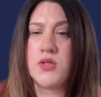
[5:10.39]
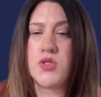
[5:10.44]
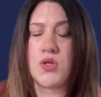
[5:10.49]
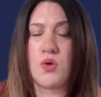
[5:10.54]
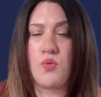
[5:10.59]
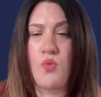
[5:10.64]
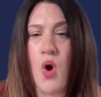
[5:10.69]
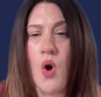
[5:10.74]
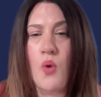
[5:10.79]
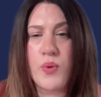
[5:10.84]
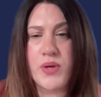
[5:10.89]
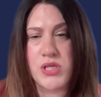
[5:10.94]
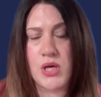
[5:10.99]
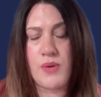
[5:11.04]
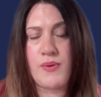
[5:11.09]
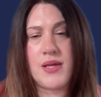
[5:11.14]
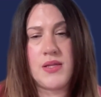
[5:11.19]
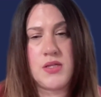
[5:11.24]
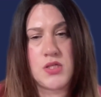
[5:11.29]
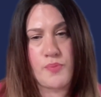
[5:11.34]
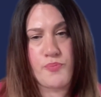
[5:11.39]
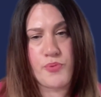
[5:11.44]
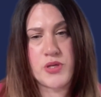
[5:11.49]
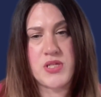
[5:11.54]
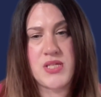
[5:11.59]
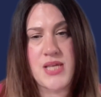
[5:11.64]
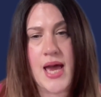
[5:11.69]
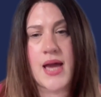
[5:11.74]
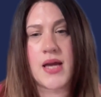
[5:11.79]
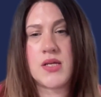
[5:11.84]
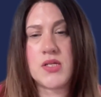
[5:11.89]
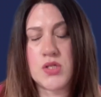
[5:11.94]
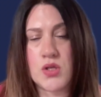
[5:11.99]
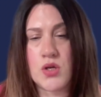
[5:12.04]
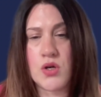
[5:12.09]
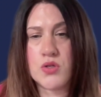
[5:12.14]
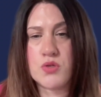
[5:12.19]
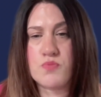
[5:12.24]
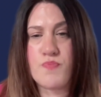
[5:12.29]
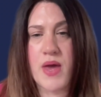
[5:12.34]
So what are we doing to protect
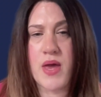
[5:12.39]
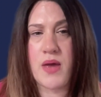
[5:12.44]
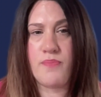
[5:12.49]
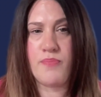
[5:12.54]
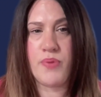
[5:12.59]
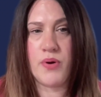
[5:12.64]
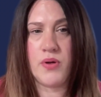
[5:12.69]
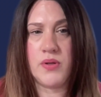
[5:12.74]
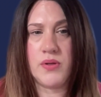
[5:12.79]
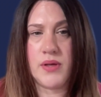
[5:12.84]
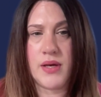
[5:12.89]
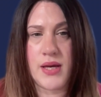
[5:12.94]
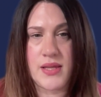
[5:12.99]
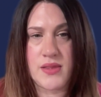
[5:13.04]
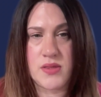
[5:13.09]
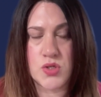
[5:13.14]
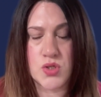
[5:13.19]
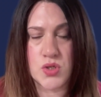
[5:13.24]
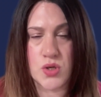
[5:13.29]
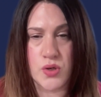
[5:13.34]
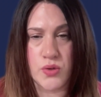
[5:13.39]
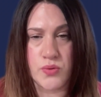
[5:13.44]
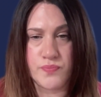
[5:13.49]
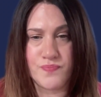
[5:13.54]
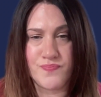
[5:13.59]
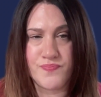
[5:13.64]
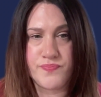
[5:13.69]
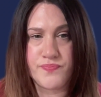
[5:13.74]
those people in the school?